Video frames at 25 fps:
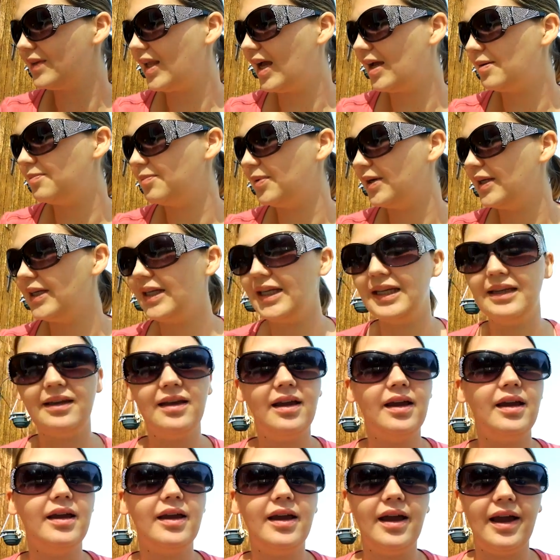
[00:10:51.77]
Hi, buddy.
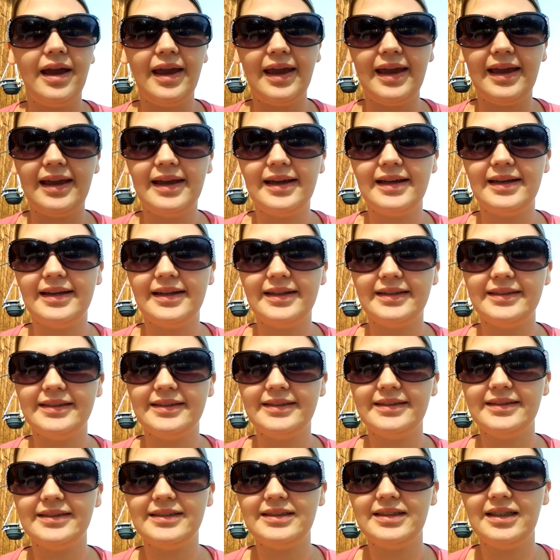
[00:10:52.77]

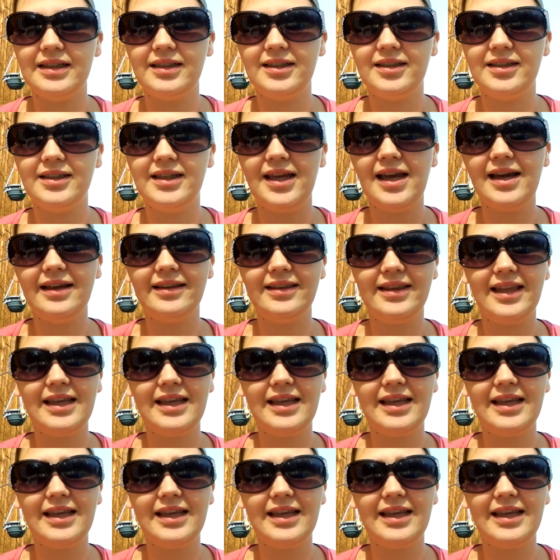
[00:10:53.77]
And yeah,